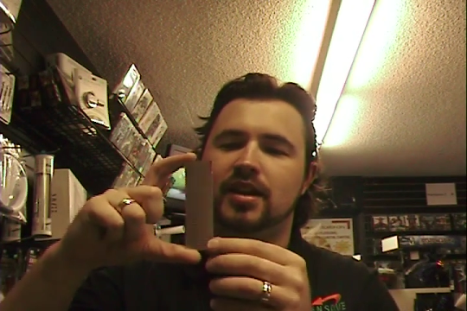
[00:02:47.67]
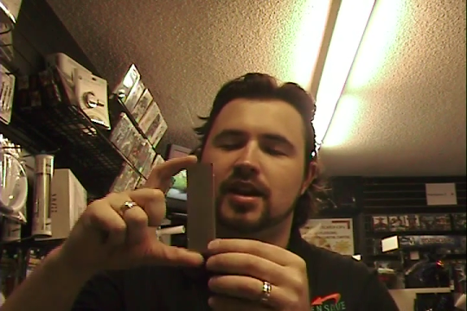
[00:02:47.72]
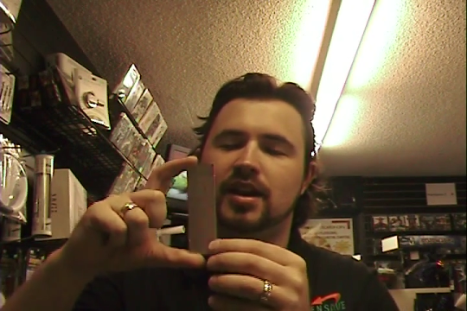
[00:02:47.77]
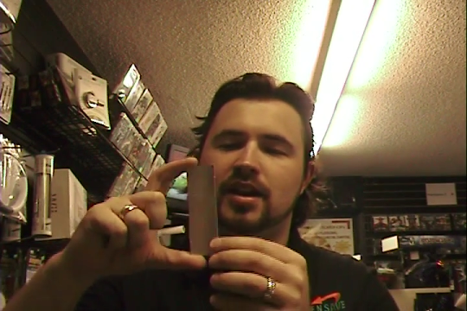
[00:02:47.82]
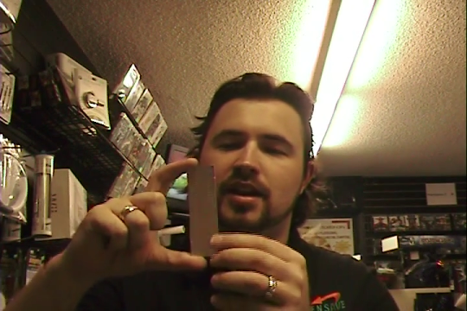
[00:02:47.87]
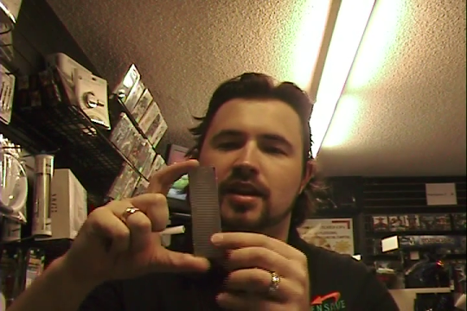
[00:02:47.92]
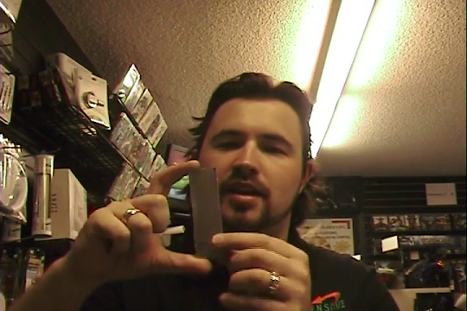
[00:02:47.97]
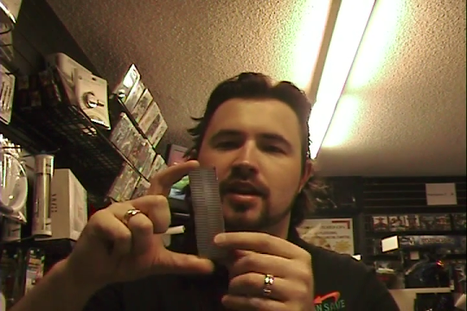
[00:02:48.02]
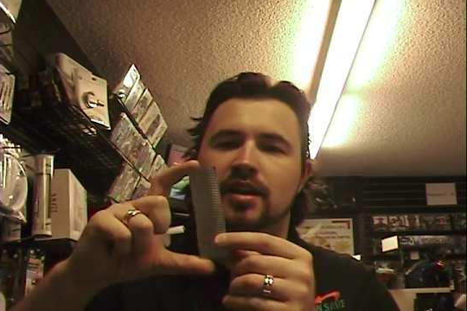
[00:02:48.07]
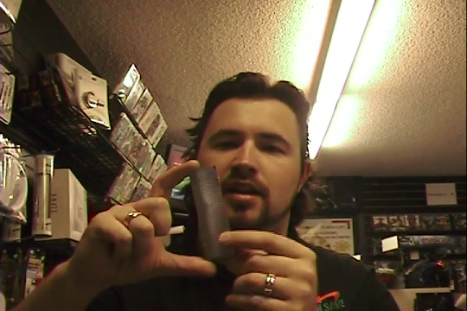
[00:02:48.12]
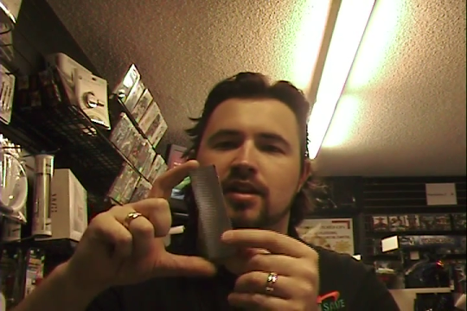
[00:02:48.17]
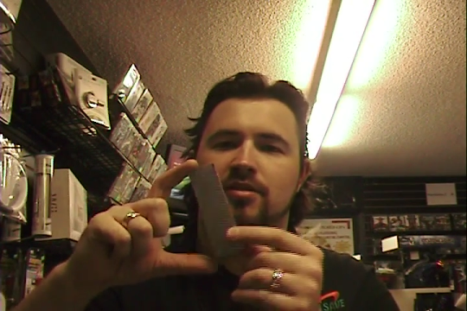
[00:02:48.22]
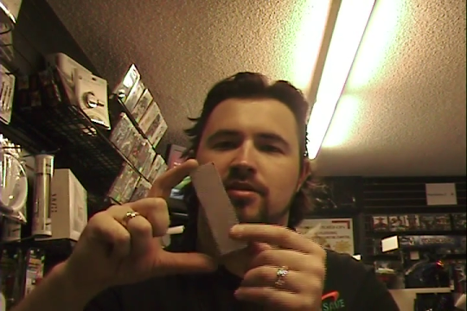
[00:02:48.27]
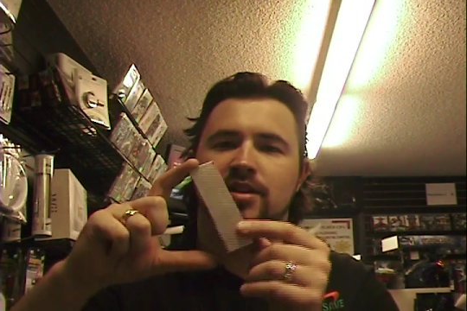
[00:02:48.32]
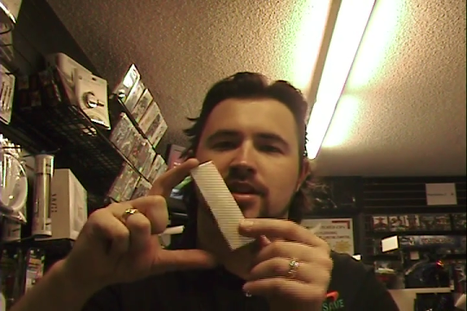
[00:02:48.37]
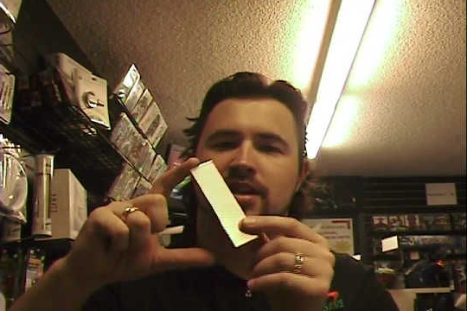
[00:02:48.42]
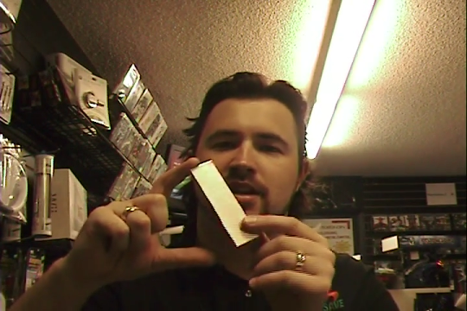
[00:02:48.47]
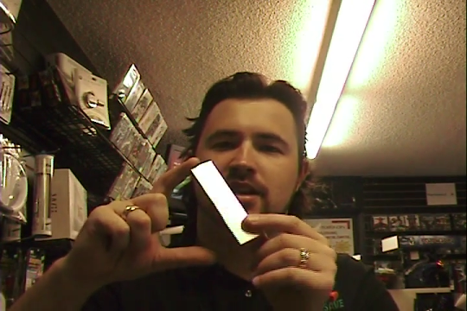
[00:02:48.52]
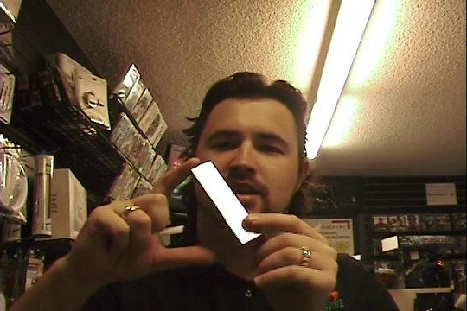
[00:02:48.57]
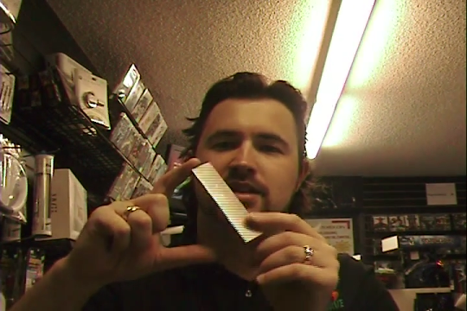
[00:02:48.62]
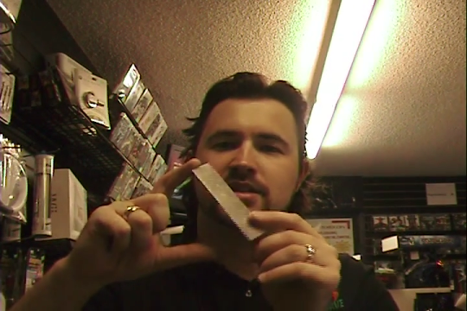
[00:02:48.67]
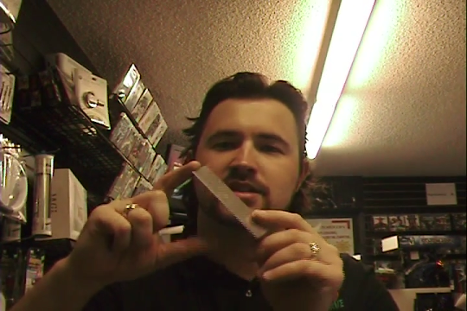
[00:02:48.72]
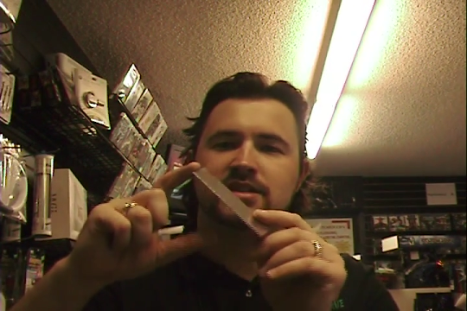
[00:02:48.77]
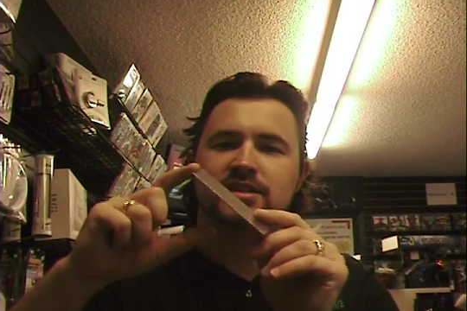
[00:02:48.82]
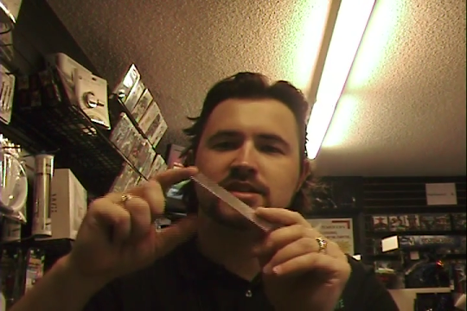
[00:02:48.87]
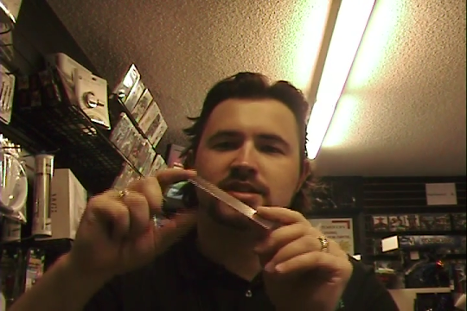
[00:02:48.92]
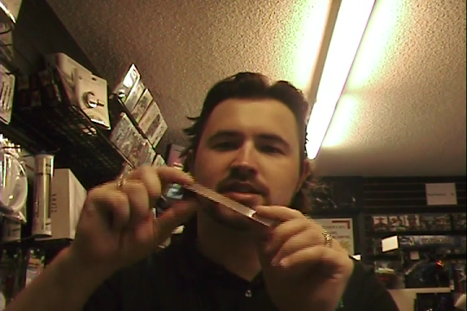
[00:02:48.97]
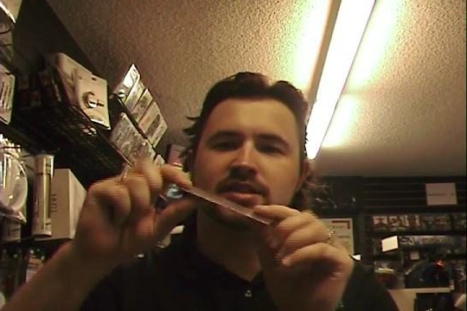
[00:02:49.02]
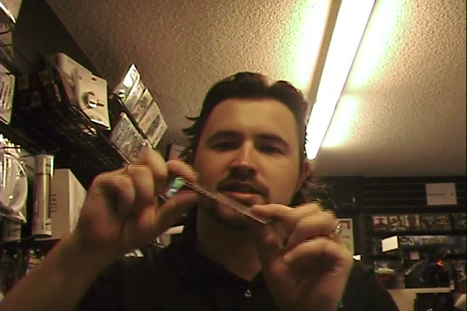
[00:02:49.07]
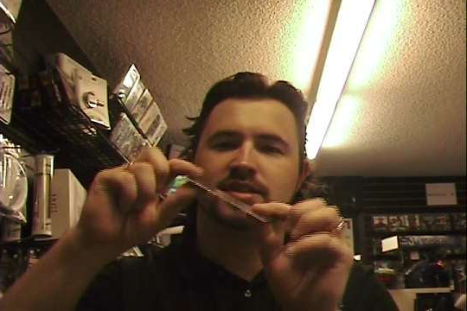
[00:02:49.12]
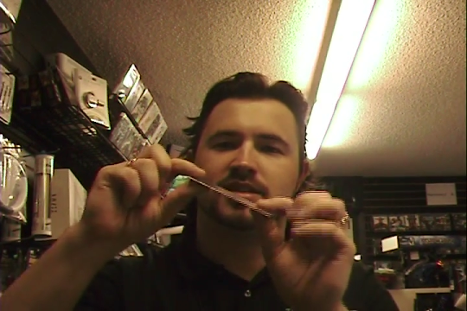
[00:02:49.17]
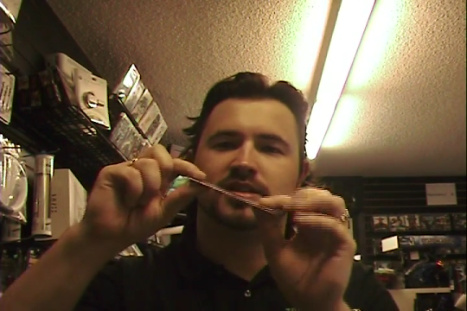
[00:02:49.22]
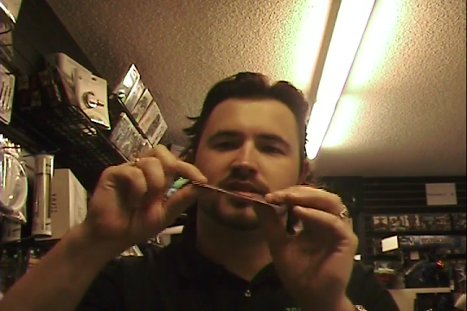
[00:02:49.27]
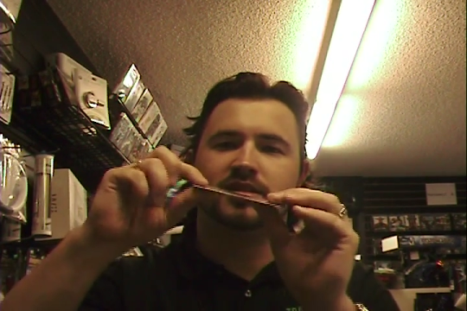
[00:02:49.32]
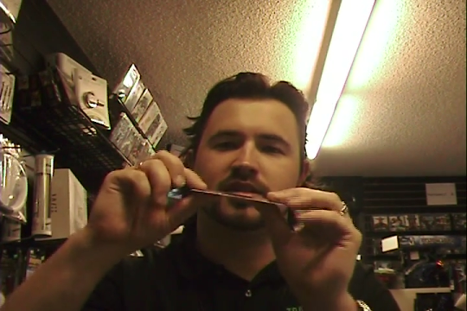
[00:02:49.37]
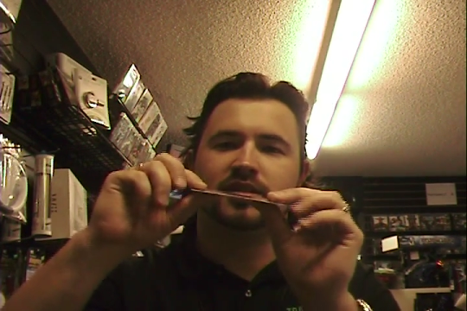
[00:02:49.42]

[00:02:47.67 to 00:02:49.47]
And what it is, it's just,